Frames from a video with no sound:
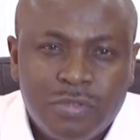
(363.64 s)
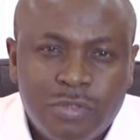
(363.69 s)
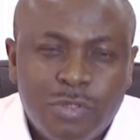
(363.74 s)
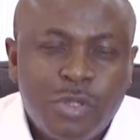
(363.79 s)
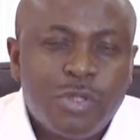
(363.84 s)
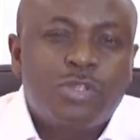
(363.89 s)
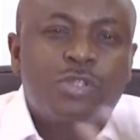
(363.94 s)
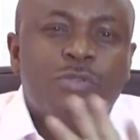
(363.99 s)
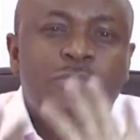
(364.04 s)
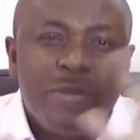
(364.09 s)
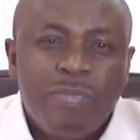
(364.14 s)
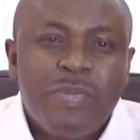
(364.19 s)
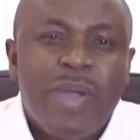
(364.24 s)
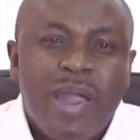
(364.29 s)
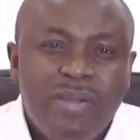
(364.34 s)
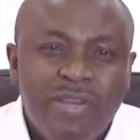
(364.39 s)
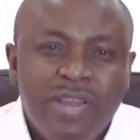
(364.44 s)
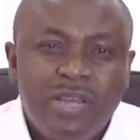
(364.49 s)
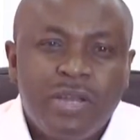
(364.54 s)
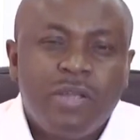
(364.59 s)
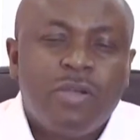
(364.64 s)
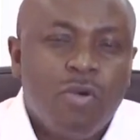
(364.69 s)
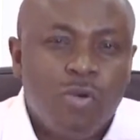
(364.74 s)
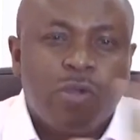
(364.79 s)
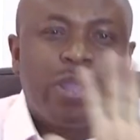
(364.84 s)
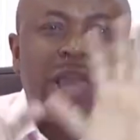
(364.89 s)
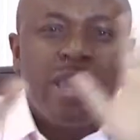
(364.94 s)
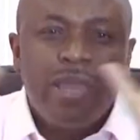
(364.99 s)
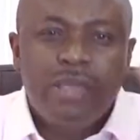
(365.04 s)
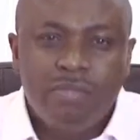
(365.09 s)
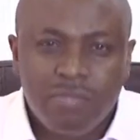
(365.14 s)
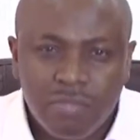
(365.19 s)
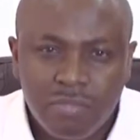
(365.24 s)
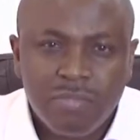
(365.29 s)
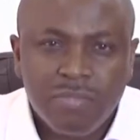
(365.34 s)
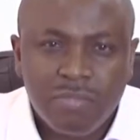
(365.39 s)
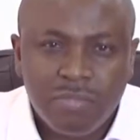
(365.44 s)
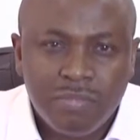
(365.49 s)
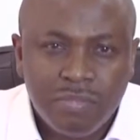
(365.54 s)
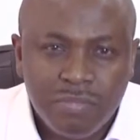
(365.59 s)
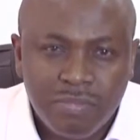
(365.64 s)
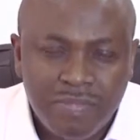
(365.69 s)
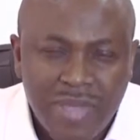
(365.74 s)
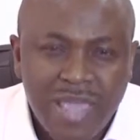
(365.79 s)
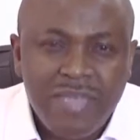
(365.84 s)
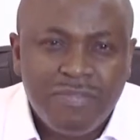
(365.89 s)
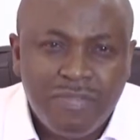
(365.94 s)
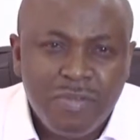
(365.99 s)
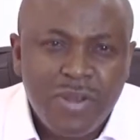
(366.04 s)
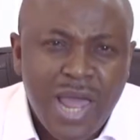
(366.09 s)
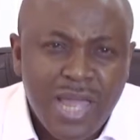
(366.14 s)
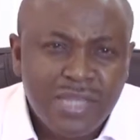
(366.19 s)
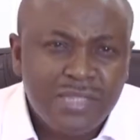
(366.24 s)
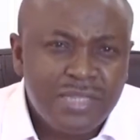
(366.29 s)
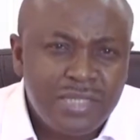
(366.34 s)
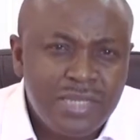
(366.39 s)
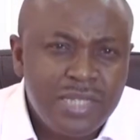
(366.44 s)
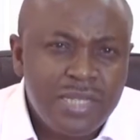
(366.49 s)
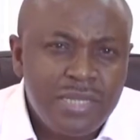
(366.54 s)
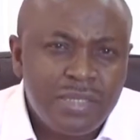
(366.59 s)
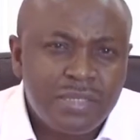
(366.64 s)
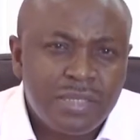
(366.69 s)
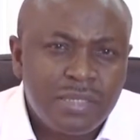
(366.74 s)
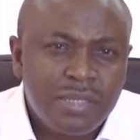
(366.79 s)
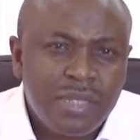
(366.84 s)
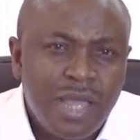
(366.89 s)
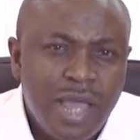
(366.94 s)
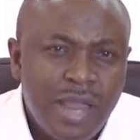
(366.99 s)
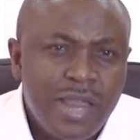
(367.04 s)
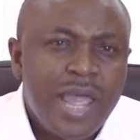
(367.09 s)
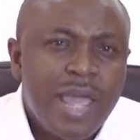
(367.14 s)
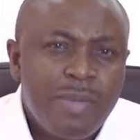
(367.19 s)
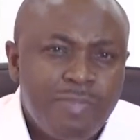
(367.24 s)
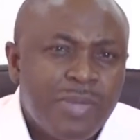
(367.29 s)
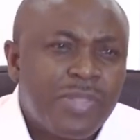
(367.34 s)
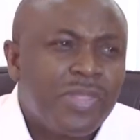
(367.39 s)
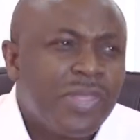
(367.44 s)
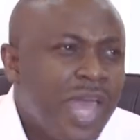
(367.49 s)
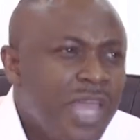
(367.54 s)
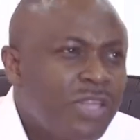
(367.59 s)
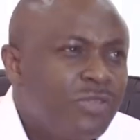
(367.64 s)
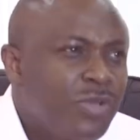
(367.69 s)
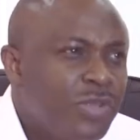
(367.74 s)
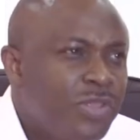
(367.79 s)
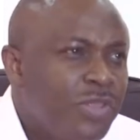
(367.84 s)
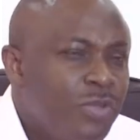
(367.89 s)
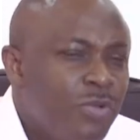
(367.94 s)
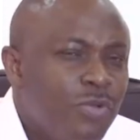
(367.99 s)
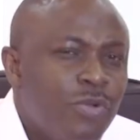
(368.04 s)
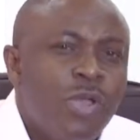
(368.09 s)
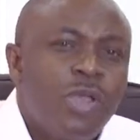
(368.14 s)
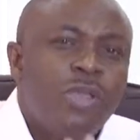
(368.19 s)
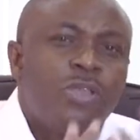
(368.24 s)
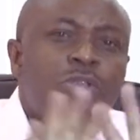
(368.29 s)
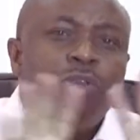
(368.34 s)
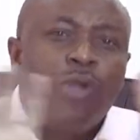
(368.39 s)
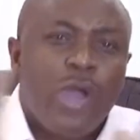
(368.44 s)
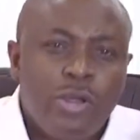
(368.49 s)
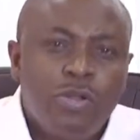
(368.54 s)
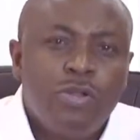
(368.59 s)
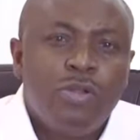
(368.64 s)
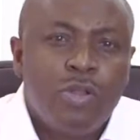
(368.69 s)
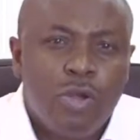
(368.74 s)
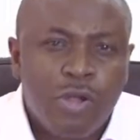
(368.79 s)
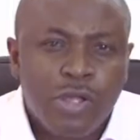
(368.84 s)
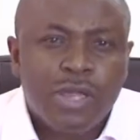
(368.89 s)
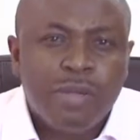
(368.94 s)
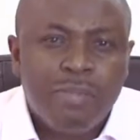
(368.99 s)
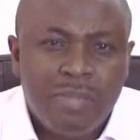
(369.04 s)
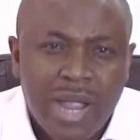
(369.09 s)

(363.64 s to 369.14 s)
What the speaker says: You used to be married, okay, painful as it is, and I empathize with you, you are no longer